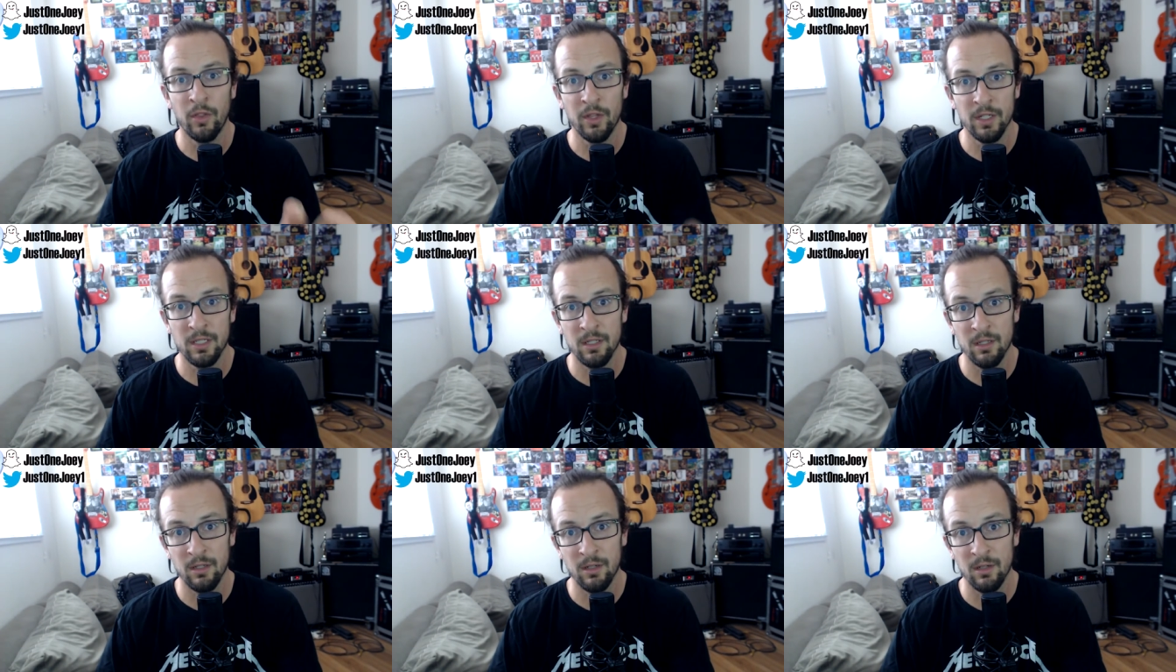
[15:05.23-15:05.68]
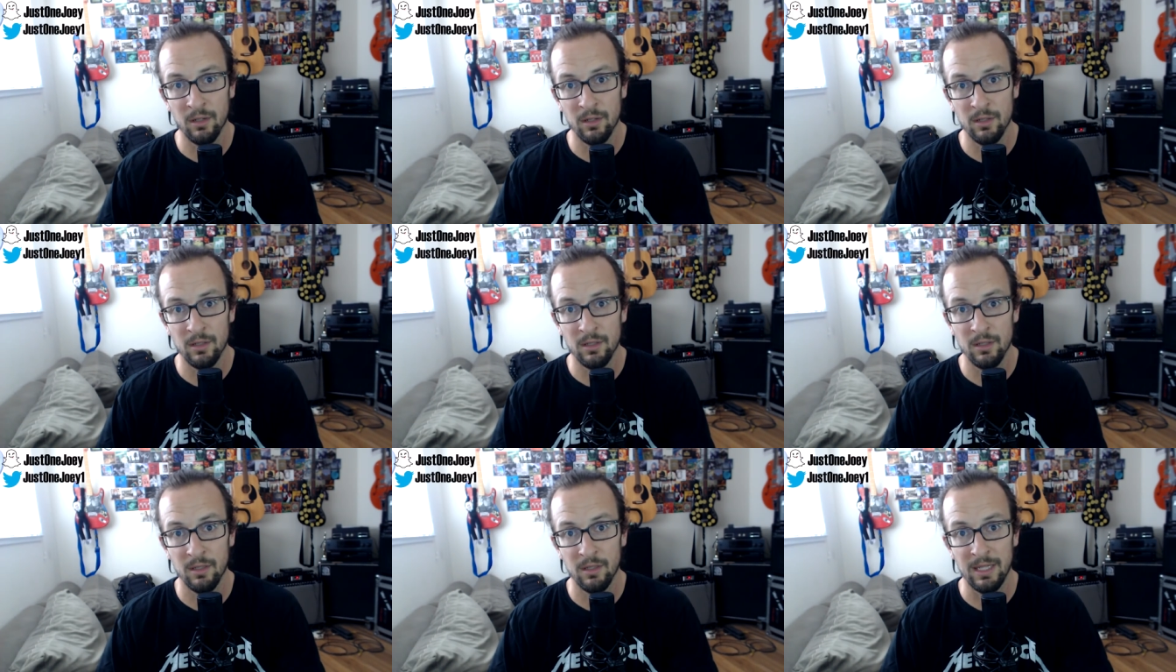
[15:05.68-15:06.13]
the
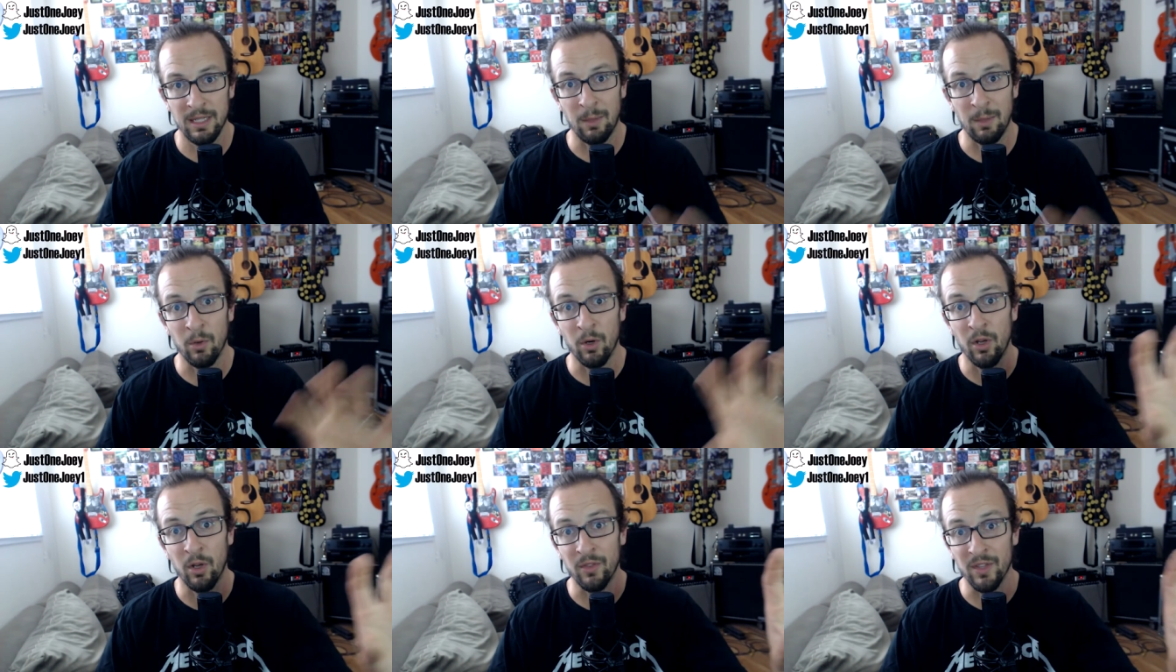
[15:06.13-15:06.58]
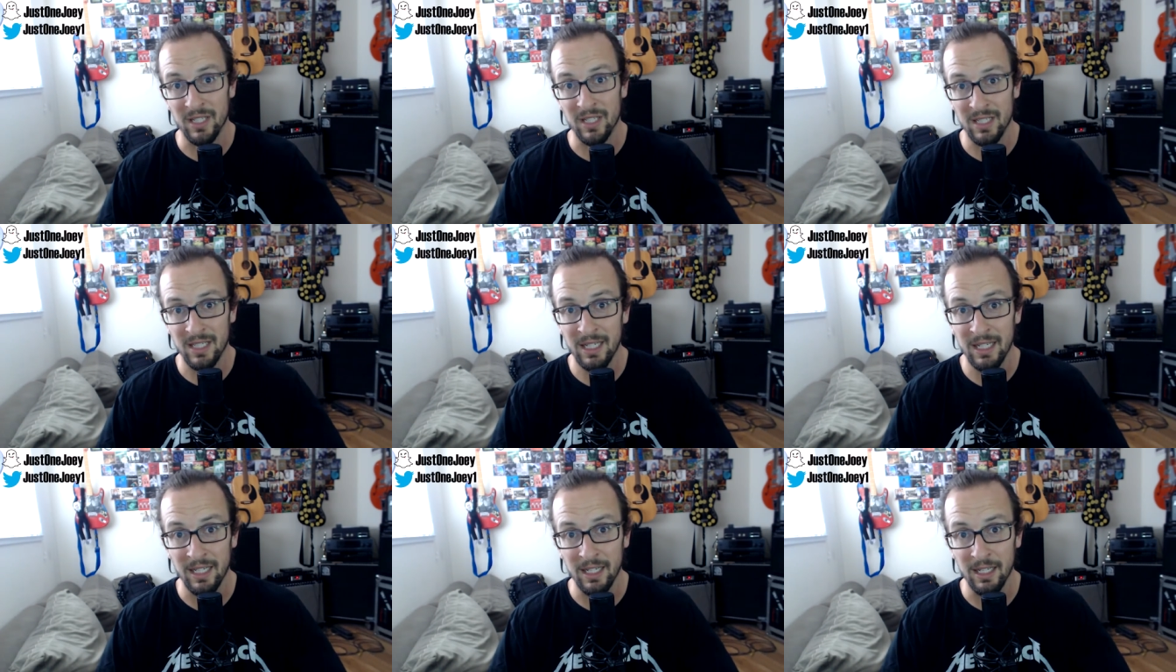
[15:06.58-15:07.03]
songs that were on the
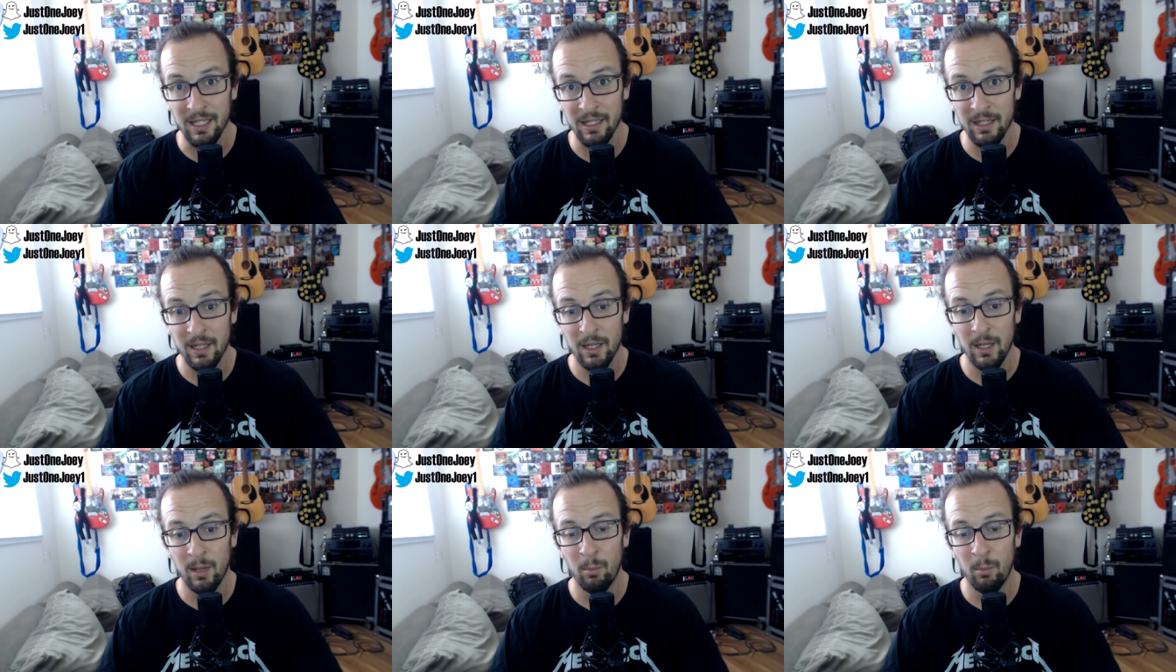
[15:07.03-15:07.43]
CD,